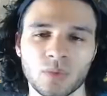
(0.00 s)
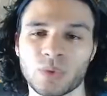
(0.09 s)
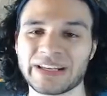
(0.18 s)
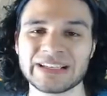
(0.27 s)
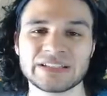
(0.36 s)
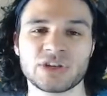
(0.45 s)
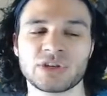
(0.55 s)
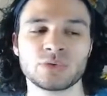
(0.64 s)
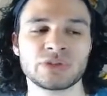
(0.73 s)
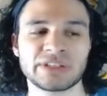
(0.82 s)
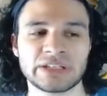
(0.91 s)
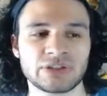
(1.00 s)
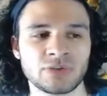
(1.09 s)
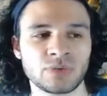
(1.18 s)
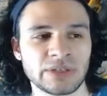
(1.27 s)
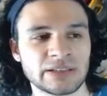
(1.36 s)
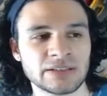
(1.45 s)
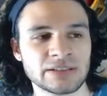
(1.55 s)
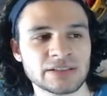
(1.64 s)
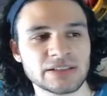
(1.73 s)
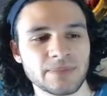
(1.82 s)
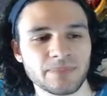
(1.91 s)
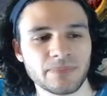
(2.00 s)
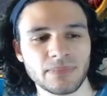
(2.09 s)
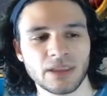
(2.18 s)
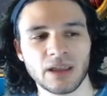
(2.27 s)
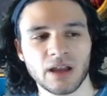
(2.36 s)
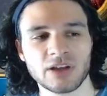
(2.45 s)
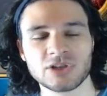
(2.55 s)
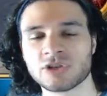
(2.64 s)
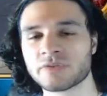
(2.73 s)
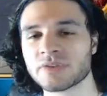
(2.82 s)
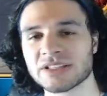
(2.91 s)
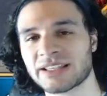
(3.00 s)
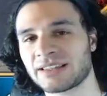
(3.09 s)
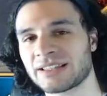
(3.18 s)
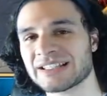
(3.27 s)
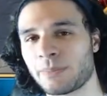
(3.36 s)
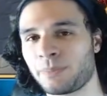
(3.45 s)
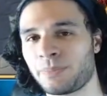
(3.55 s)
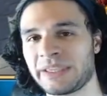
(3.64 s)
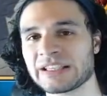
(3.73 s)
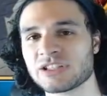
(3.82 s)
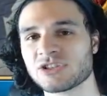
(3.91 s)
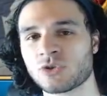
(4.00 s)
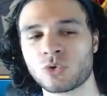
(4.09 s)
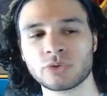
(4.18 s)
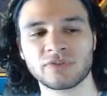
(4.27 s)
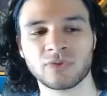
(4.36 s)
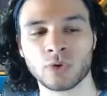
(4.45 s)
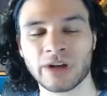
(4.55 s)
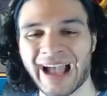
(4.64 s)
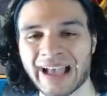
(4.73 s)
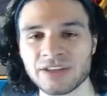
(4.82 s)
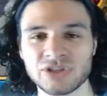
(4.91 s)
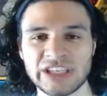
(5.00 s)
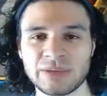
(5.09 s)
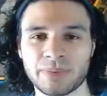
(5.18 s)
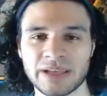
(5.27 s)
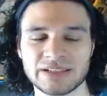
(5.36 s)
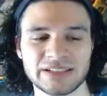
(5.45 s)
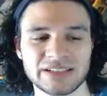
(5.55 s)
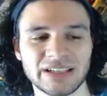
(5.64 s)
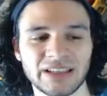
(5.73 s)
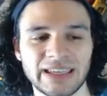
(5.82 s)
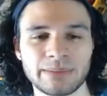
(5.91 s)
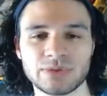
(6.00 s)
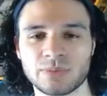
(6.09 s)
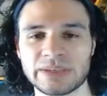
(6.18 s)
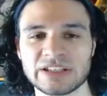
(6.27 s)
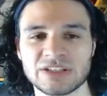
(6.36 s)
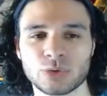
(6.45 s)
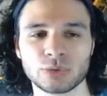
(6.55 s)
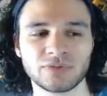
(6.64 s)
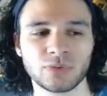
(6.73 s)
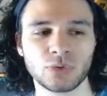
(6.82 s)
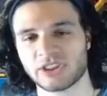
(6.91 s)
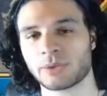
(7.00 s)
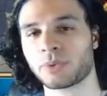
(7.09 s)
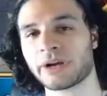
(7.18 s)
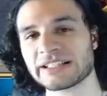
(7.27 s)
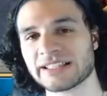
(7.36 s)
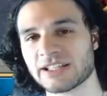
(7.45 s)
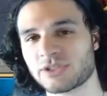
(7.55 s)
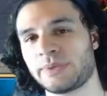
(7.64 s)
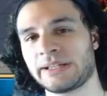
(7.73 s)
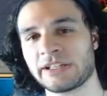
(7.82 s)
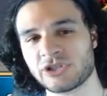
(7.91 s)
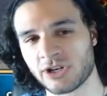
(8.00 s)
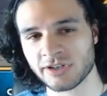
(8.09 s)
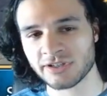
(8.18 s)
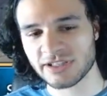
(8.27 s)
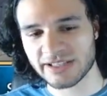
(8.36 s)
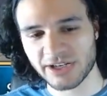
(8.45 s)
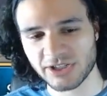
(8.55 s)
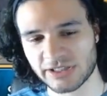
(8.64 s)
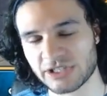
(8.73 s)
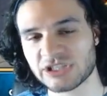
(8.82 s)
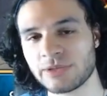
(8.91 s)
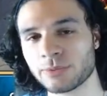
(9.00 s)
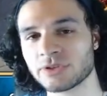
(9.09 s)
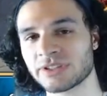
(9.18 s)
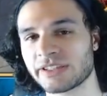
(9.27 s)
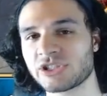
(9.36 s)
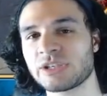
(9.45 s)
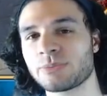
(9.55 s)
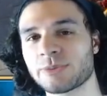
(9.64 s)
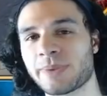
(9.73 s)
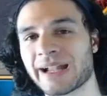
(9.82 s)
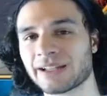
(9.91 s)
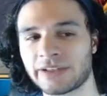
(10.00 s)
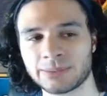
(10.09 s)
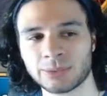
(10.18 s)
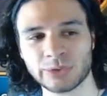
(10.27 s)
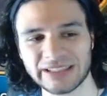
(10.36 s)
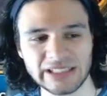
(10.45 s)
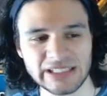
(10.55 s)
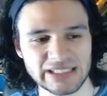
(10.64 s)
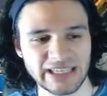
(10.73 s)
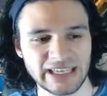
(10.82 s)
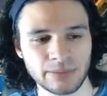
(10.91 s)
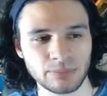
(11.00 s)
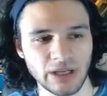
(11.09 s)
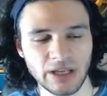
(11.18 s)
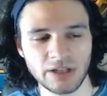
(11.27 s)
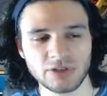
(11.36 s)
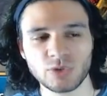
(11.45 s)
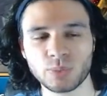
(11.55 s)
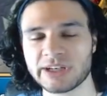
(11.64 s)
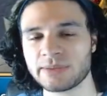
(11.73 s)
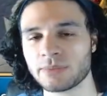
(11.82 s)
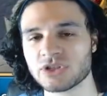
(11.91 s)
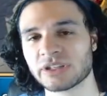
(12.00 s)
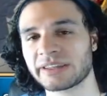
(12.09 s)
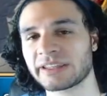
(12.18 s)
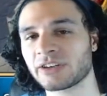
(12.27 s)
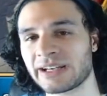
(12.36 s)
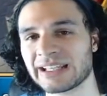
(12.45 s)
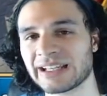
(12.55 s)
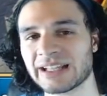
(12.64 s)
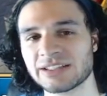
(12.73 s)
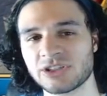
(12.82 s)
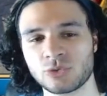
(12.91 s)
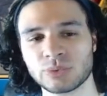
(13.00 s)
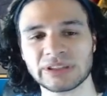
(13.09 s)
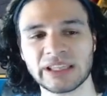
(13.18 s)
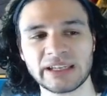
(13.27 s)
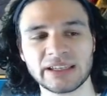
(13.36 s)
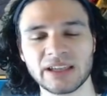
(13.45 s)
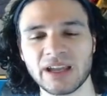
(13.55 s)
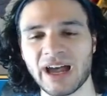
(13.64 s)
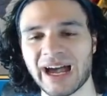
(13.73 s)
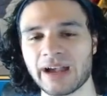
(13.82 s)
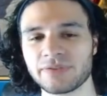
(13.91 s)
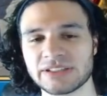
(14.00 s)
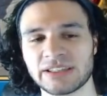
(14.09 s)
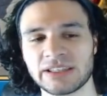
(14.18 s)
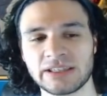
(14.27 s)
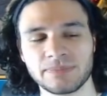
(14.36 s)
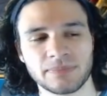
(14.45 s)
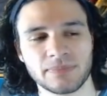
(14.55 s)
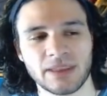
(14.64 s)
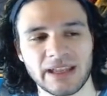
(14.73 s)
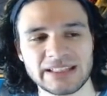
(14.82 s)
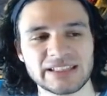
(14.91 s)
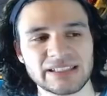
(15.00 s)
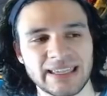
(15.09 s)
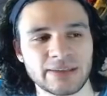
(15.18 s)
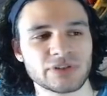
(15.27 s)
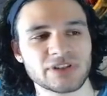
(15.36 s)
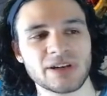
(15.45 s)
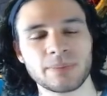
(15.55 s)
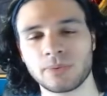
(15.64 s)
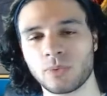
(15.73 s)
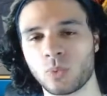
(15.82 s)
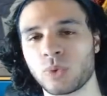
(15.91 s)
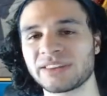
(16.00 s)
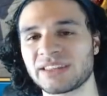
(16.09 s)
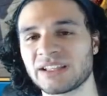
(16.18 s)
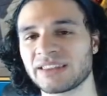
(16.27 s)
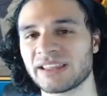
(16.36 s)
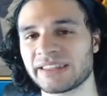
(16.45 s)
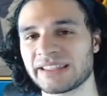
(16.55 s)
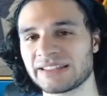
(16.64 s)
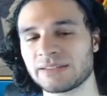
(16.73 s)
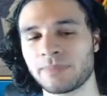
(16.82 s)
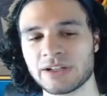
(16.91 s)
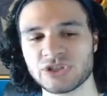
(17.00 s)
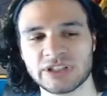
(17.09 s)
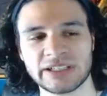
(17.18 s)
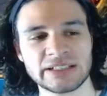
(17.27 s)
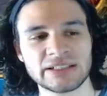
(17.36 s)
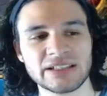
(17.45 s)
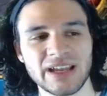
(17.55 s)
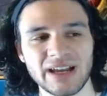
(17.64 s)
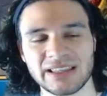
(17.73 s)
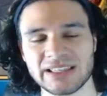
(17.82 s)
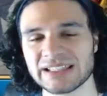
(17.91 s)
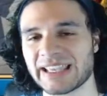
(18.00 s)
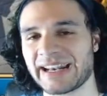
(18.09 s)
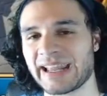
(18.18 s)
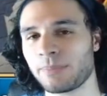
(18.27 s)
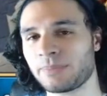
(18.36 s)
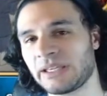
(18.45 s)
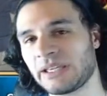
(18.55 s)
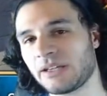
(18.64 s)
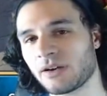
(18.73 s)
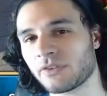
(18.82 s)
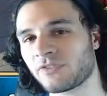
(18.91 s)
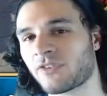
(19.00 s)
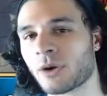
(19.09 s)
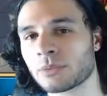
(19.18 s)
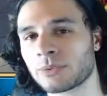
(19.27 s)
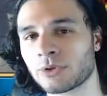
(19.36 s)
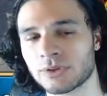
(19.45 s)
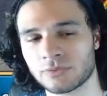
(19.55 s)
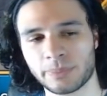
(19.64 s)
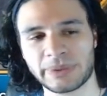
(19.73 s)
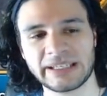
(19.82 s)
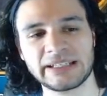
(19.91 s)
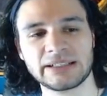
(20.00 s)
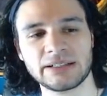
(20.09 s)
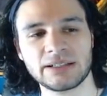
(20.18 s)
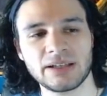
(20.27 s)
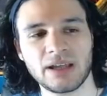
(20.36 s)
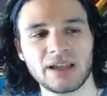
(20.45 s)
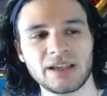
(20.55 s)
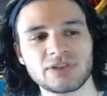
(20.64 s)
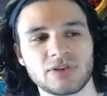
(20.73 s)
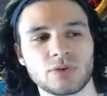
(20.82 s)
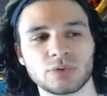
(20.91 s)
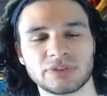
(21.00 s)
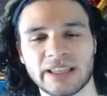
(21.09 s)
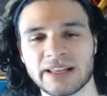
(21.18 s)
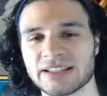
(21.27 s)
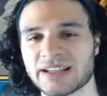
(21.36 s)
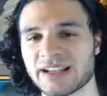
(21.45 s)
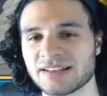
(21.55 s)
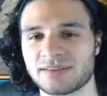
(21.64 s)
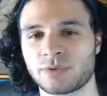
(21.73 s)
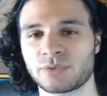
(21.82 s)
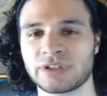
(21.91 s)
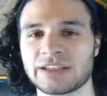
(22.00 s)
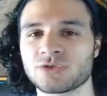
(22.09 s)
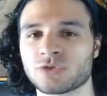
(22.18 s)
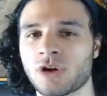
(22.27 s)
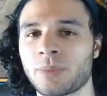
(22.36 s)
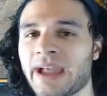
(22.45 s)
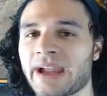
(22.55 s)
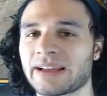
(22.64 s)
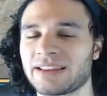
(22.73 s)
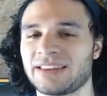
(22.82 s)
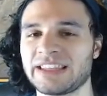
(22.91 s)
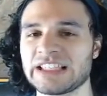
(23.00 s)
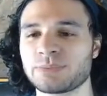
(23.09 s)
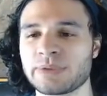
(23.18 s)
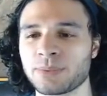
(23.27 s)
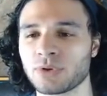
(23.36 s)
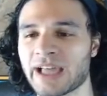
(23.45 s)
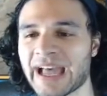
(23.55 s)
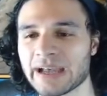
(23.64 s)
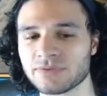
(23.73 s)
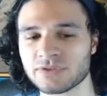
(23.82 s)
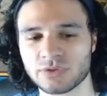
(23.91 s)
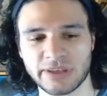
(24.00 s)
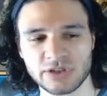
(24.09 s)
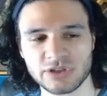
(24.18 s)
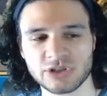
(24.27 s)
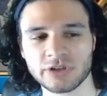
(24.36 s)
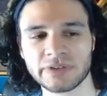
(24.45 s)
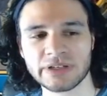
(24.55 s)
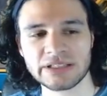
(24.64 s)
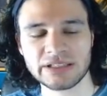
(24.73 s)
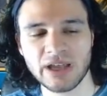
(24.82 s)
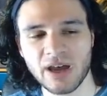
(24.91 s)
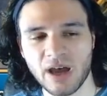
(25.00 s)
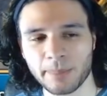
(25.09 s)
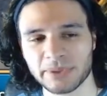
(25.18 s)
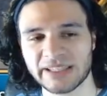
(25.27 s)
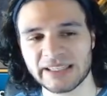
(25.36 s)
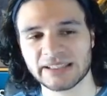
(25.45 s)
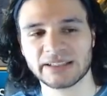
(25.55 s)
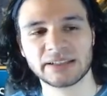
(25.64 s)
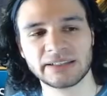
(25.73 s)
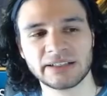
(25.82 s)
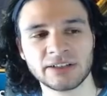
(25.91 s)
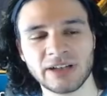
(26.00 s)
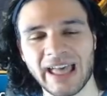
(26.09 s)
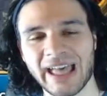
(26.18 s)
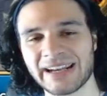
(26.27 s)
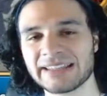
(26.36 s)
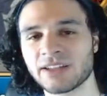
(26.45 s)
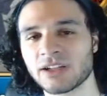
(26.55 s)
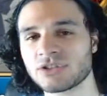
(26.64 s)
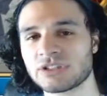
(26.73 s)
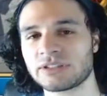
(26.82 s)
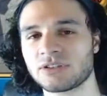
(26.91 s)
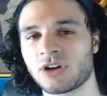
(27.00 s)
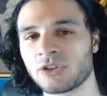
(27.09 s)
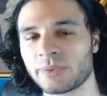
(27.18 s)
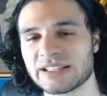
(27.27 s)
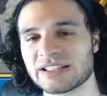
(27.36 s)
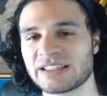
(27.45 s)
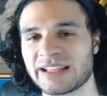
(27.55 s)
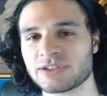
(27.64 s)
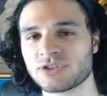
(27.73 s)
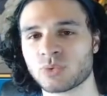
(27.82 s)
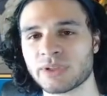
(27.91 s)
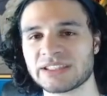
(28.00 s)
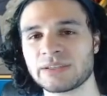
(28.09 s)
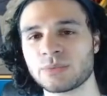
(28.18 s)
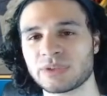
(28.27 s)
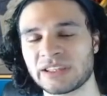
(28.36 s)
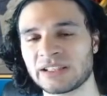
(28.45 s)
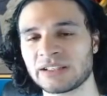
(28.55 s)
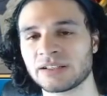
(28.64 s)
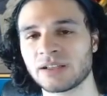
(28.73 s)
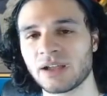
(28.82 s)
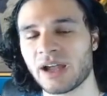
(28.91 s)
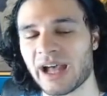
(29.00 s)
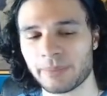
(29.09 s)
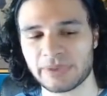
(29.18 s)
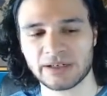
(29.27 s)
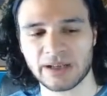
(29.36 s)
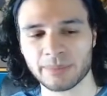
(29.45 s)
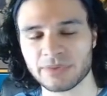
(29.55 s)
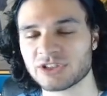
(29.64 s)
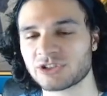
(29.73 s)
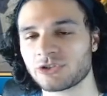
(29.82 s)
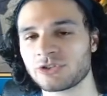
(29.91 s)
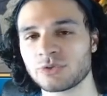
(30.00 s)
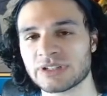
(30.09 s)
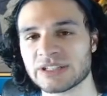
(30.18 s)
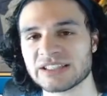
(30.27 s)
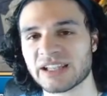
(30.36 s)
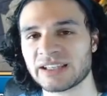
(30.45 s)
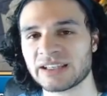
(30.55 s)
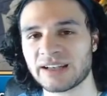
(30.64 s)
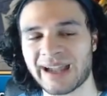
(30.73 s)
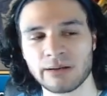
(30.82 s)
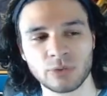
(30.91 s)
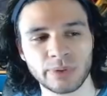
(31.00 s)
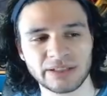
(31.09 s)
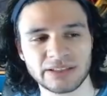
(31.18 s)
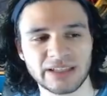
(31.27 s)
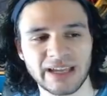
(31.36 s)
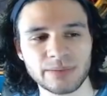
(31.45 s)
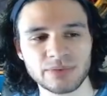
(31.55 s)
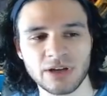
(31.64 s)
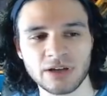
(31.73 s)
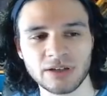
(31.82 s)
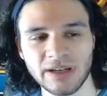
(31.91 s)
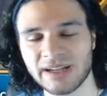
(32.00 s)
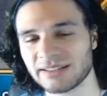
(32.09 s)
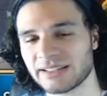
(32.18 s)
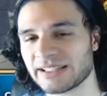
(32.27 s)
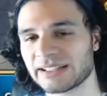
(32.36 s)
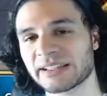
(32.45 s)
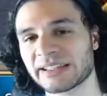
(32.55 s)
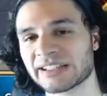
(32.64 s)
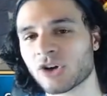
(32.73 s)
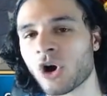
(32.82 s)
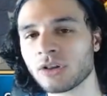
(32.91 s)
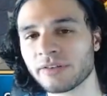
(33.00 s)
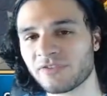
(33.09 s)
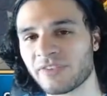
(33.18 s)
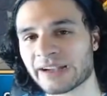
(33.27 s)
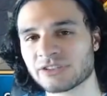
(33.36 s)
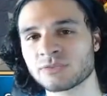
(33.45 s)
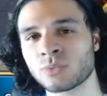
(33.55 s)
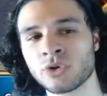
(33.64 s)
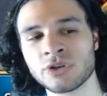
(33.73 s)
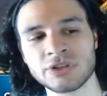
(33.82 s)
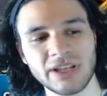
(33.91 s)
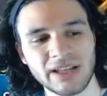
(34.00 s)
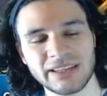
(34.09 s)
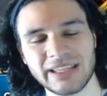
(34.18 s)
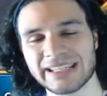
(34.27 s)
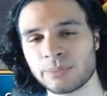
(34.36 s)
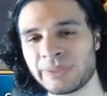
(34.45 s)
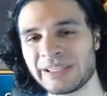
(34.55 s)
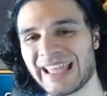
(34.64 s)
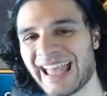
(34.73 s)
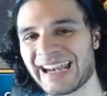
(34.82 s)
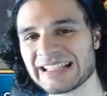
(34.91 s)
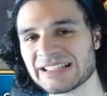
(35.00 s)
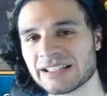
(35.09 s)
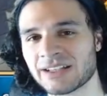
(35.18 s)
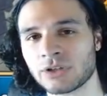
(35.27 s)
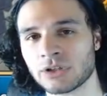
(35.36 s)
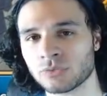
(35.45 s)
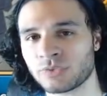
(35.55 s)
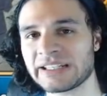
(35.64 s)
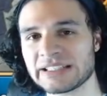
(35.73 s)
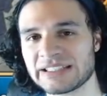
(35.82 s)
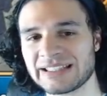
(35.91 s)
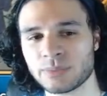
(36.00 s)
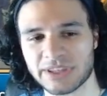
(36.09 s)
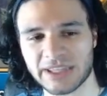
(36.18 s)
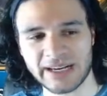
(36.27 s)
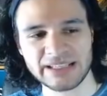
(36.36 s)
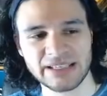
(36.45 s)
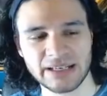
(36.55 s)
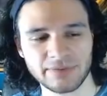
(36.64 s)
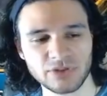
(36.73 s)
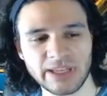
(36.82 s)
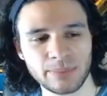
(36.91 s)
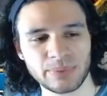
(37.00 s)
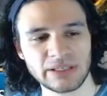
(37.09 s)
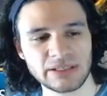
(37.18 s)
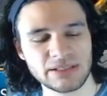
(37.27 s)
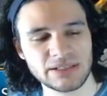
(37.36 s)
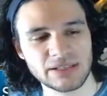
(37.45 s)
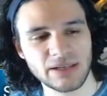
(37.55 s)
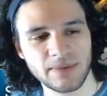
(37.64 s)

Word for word: What is a huge issue is a service like this being sold for as cheap as it's claimed to be sold for. The price that's being charged is actually cheaper than the cheapest pack available in this game to pretty much clear any content you would like. Obviously, it scales up. One thing that they did mention is this cannot be farmable and repeated. So that is, I guess, the only drawback these people have to their service. But they can clear any dungeon all the way to stage 20 within, I mean, I'm going to show you in a second how quick the times are. They can clear all of faction wars. They can beat any single arena team with any set of champions.